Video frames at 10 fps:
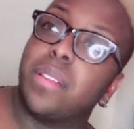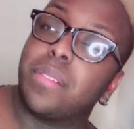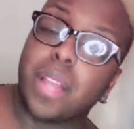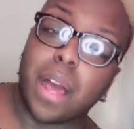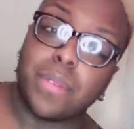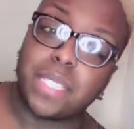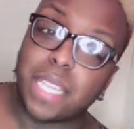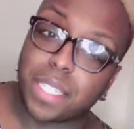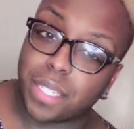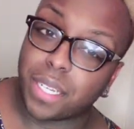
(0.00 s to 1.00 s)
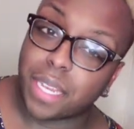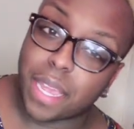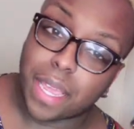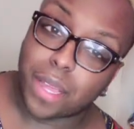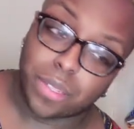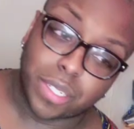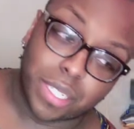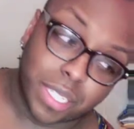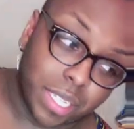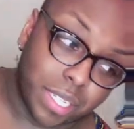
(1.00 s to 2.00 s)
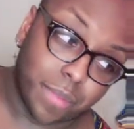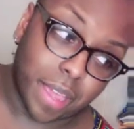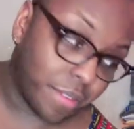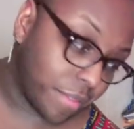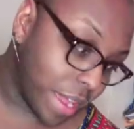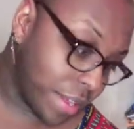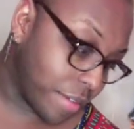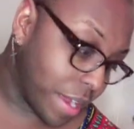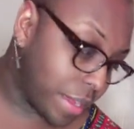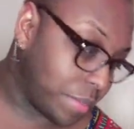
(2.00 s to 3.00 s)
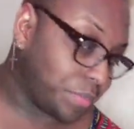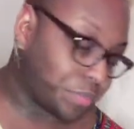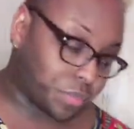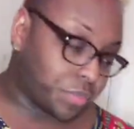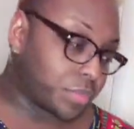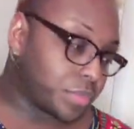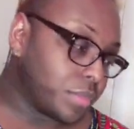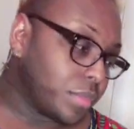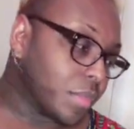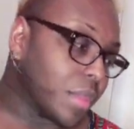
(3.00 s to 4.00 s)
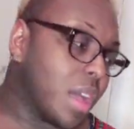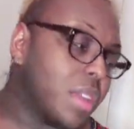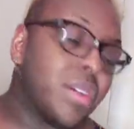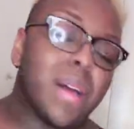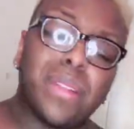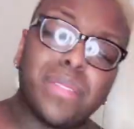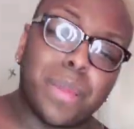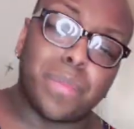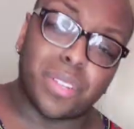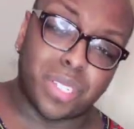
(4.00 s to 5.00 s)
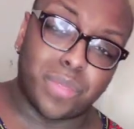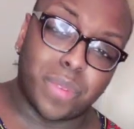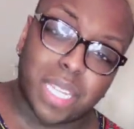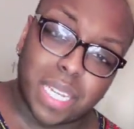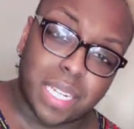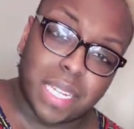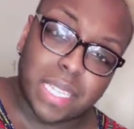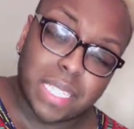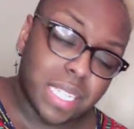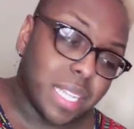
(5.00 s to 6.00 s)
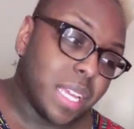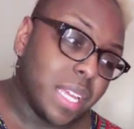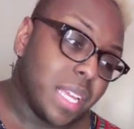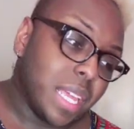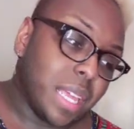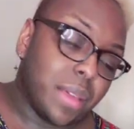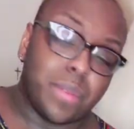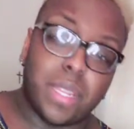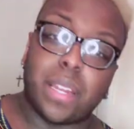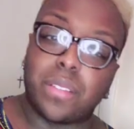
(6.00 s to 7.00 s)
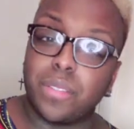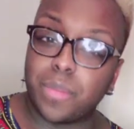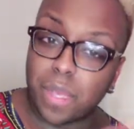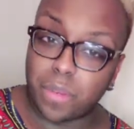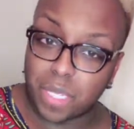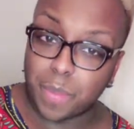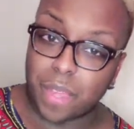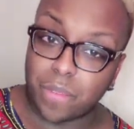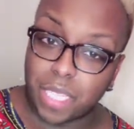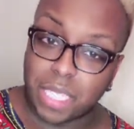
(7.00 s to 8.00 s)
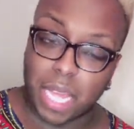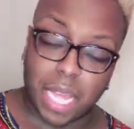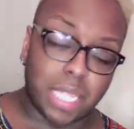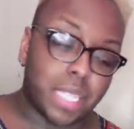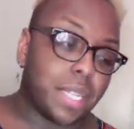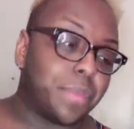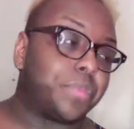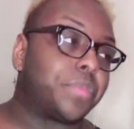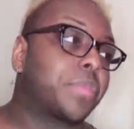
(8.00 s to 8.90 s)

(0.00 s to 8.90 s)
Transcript: You know, it always takes a good elder to get your back right, right? Although I don't think Porsha's really going to listen. You know, she was being respectful. That's her auntie.